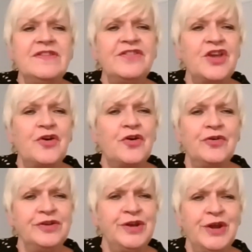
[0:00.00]
that
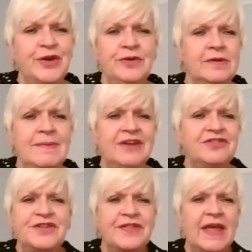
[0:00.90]

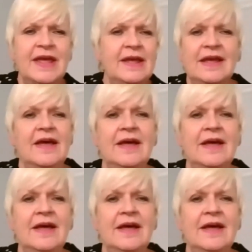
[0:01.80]
they're